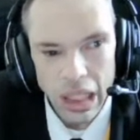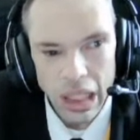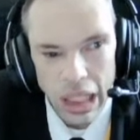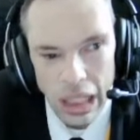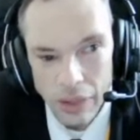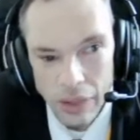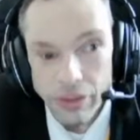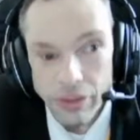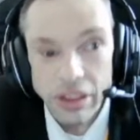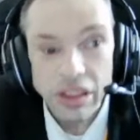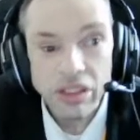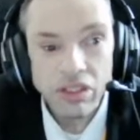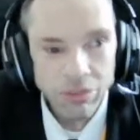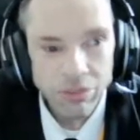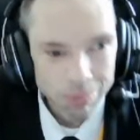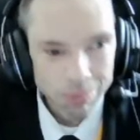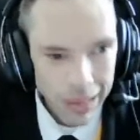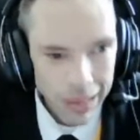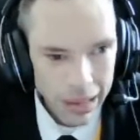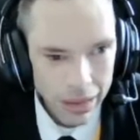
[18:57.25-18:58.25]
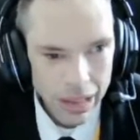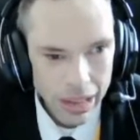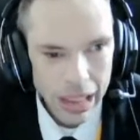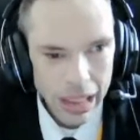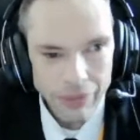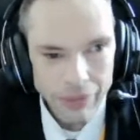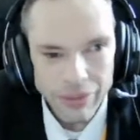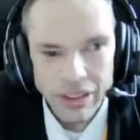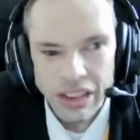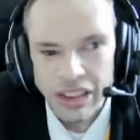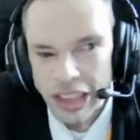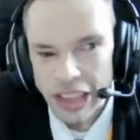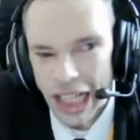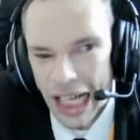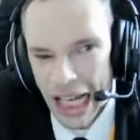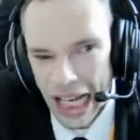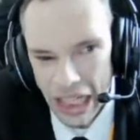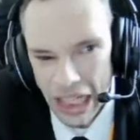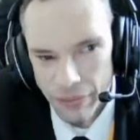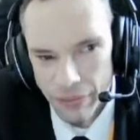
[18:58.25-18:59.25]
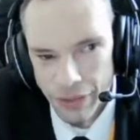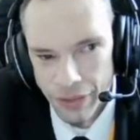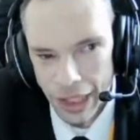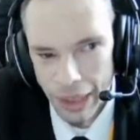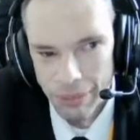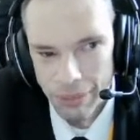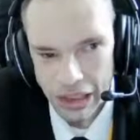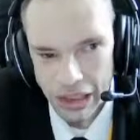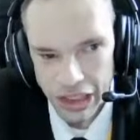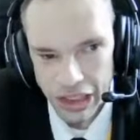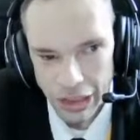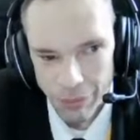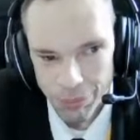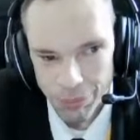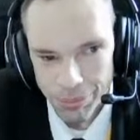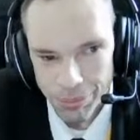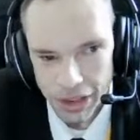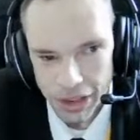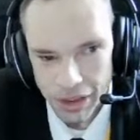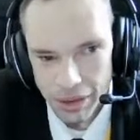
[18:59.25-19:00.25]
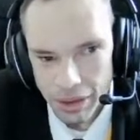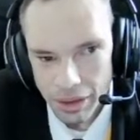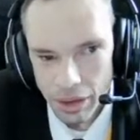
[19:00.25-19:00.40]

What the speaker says: even the Hatt family number.